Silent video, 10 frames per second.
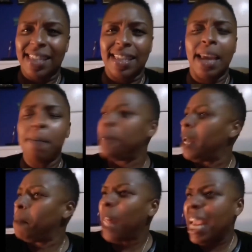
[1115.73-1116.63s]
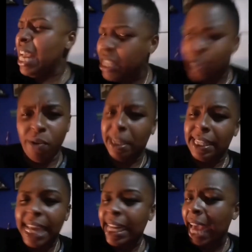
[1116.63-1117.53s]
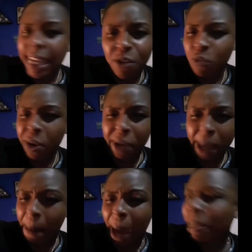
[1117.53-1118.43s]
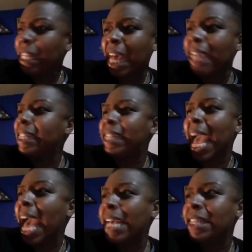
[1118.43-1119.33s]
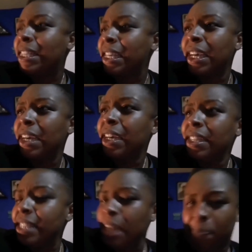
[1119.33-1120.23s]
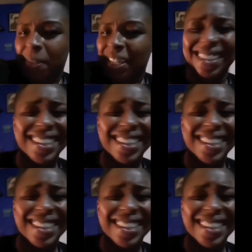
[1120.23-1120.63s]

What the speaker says: They play instruments. They not even real hip-hop. They like jazz something.